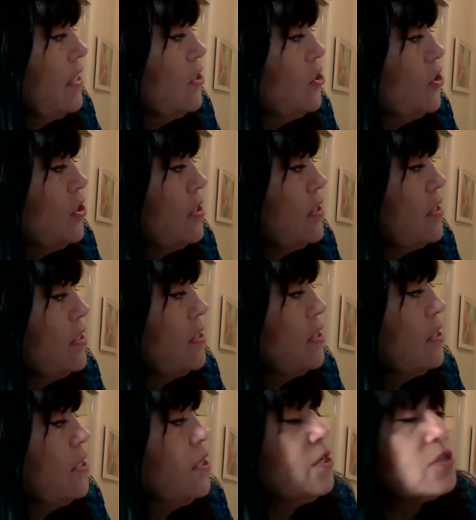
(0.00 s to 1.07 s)
inches.
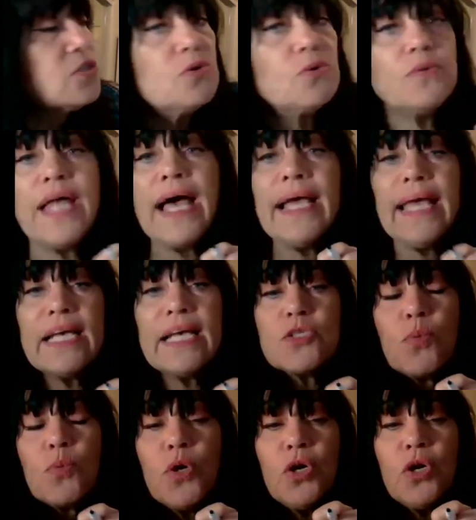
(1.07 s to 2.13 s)
So in that
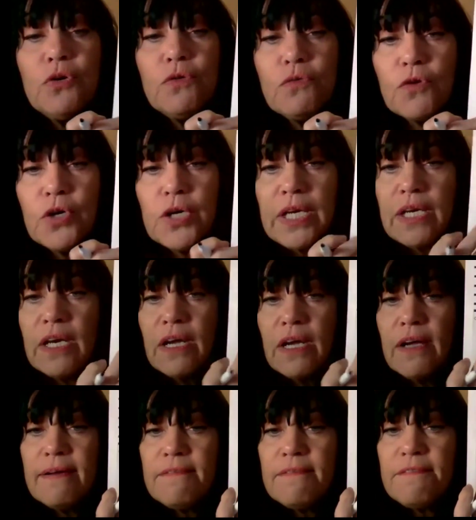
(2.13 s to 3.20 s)
case, we're converting
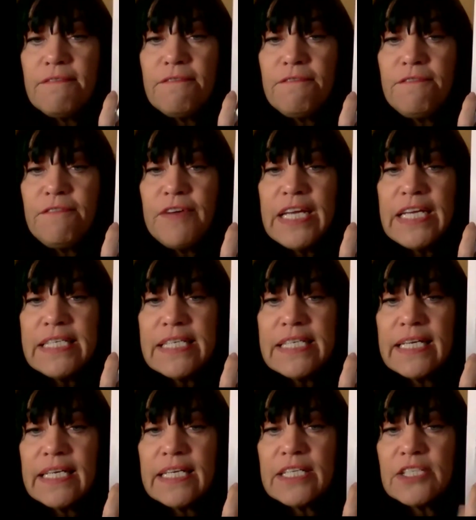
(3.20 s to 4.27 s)
feet
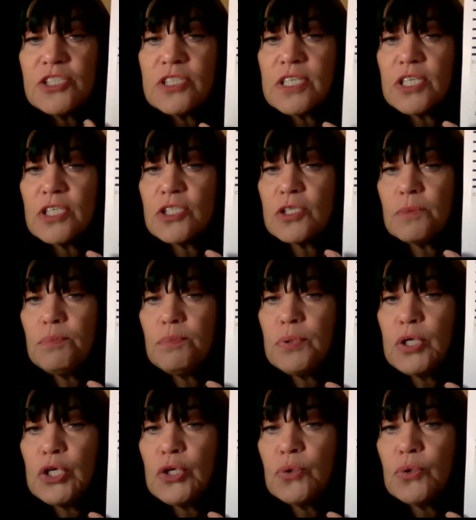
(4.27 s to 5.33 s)
and inches into
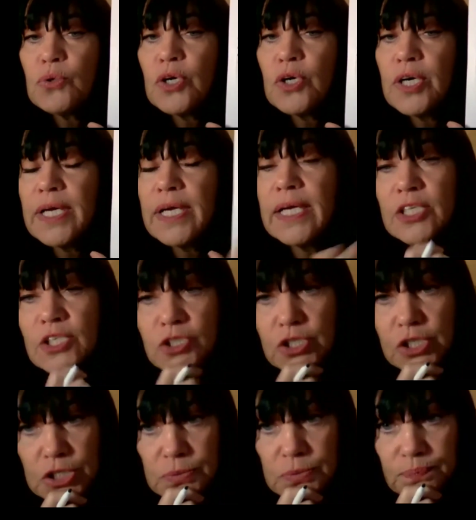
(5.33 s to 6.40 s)
pure
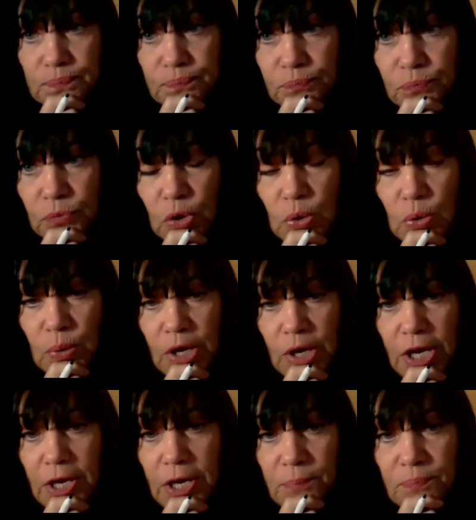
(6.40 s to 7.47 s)
inches.
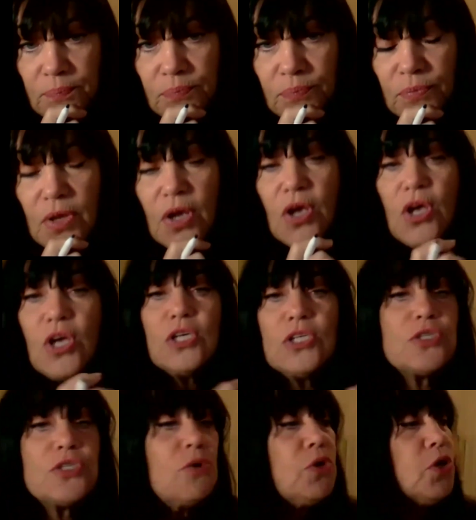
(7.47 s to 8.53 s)
Okay?
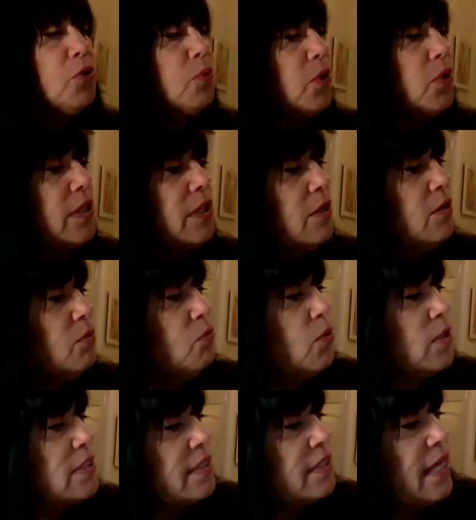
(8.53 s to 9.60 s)
So you will,
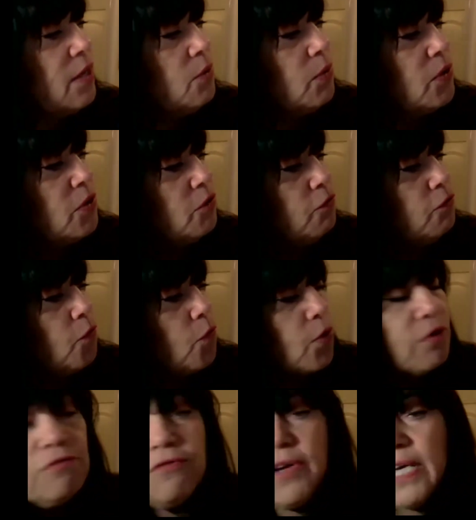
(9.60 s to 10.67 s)
once again, with the
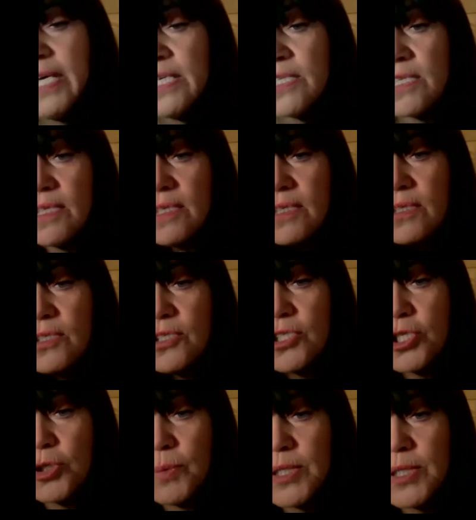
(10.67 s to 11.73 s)
4 feet,
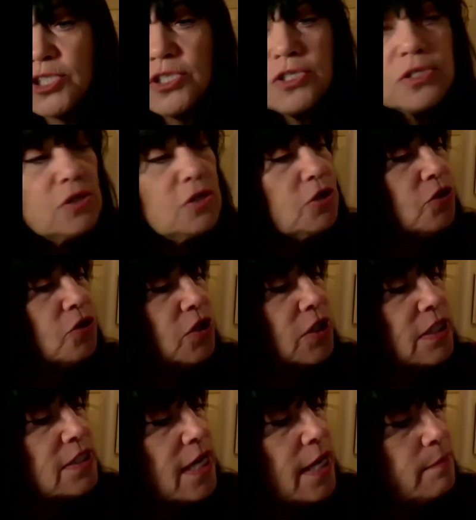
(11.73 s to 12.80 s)
2 inches, you're going
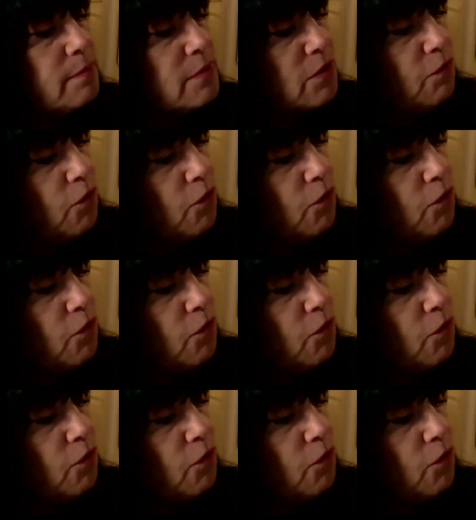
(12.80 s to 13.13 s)
to times